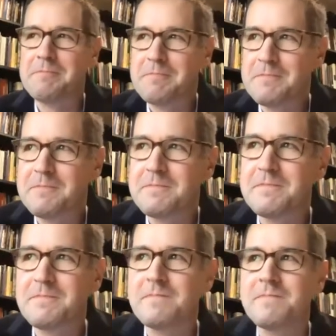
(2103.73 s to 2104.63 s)

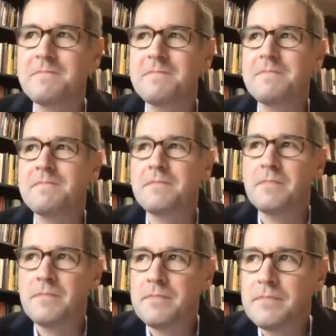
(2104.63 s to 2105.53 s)

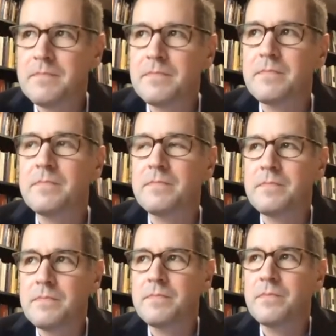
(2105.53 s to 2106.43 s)

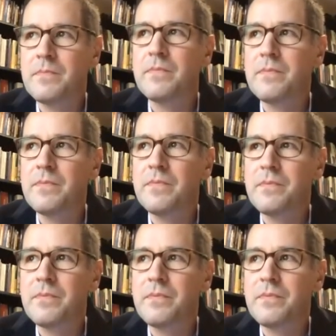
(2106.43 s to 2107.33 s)

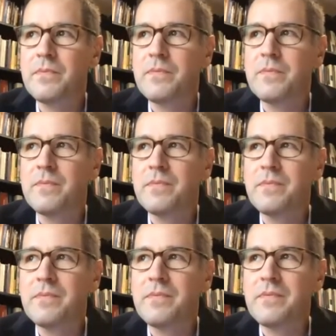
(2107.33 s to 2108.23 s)

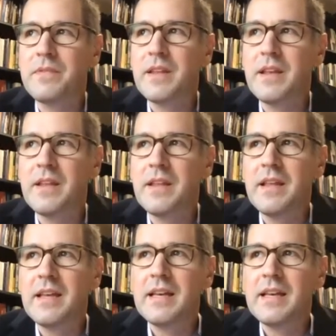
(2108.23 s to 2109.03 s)
(not speaking)